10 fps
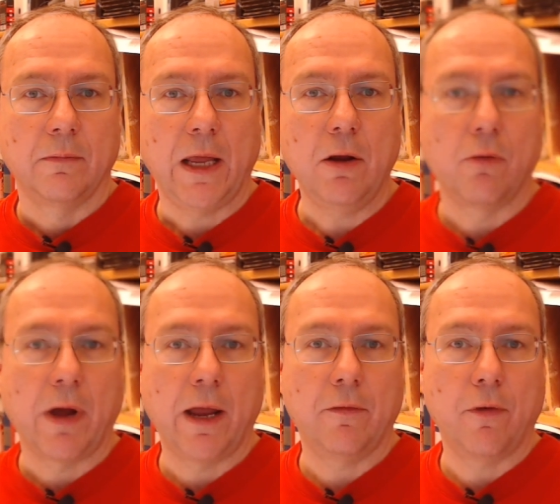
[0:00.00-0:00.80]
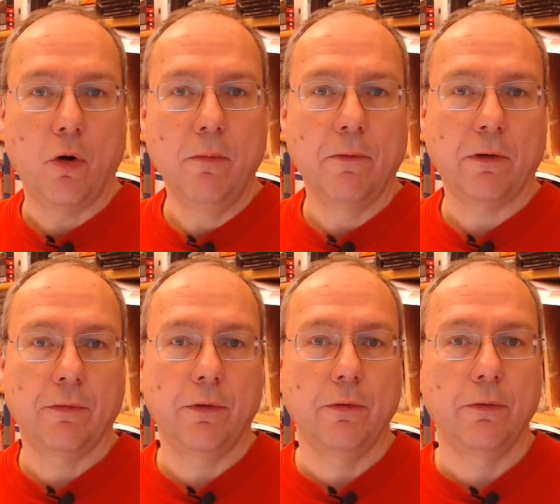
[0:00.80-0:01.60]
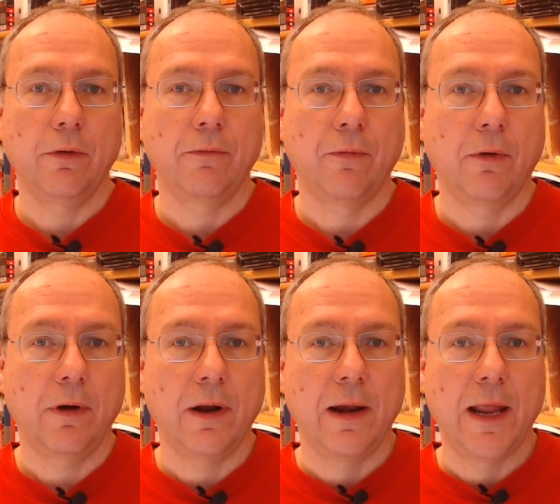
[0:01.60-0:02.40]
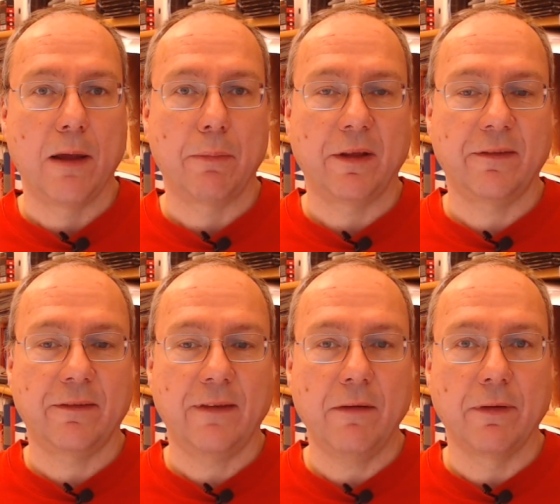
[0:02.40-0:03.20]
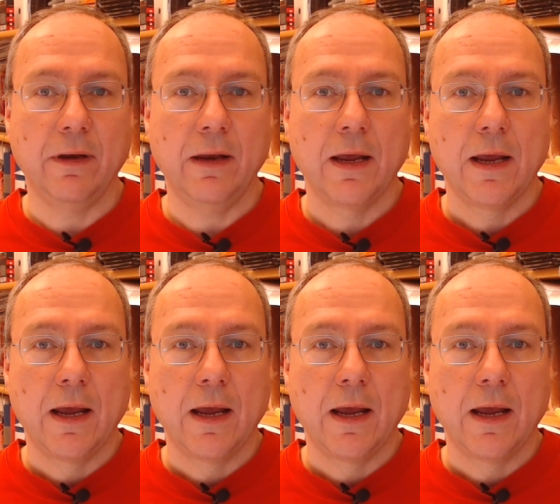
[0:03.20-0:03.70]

Hello, I have a homework for you for lab 7